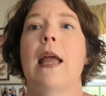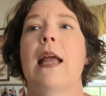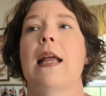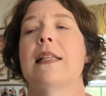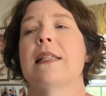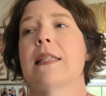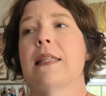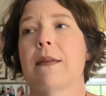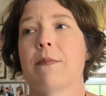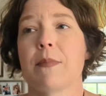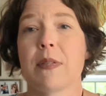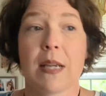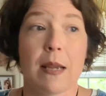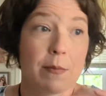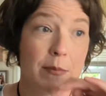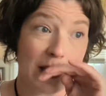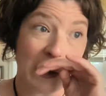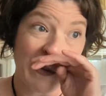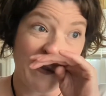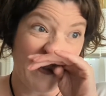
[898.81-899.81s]
And
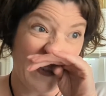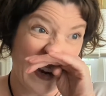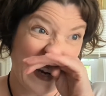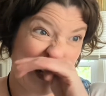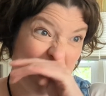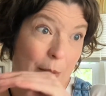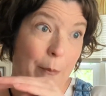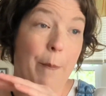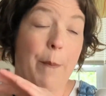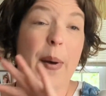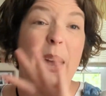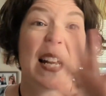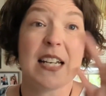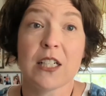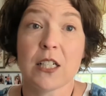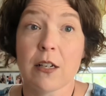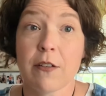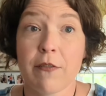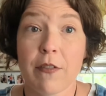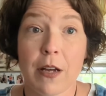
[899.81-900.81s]
sometimes I'll find a
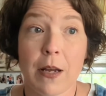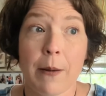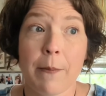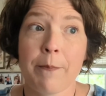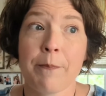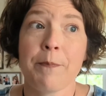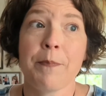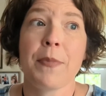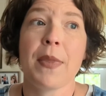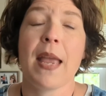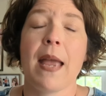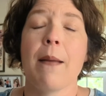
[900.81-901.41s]
bunch of them.